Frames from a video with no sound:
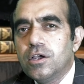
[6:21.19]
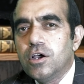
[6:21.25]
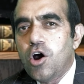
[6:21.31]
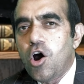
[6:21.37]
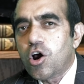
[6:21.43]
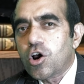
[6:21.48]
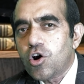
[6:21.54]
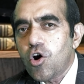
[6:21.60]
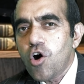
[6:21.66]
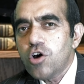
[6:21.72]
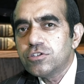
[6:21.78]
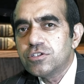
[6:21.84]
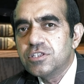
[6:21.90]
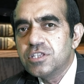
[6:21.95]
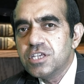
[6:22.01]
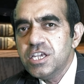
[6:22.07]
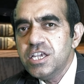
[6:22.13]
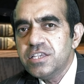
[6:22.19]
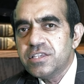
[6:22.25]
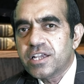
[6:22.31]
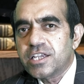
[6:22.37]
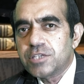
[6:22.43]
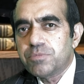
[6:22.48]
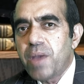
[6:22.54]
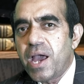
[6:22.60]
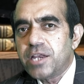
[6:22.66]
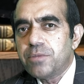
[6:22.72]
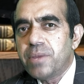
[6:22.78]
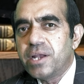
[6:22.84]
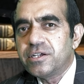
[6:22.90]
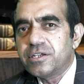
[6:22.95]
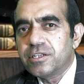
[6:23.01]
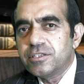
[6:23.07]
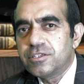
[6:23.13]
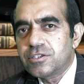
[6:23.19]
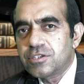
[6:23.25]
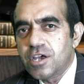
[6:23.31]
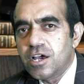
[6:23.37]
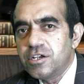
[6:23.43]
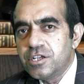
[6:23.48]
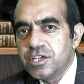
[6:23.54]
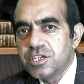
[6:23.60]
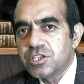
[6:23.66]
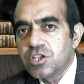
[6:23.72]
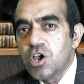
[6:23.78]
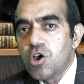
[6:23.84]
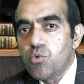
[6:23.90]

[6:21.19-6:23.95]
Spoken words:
Across these experimental studies